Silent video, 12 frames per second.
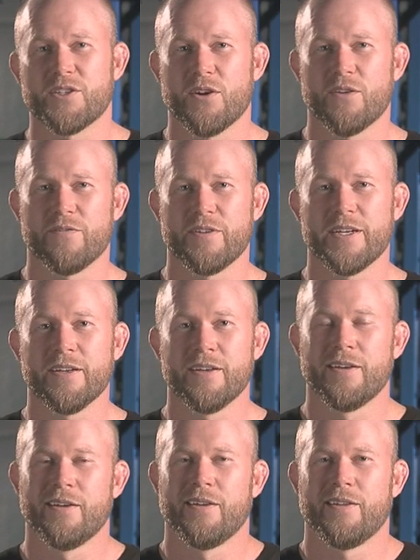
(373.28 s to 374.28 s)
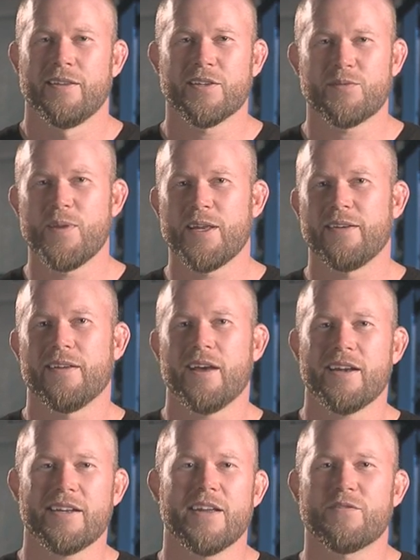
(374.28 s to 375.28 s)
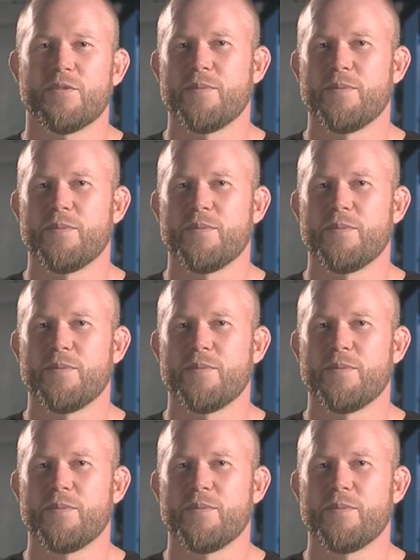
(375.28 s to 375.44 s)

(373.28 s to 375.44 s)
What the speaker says: HRV. This meant I didn't have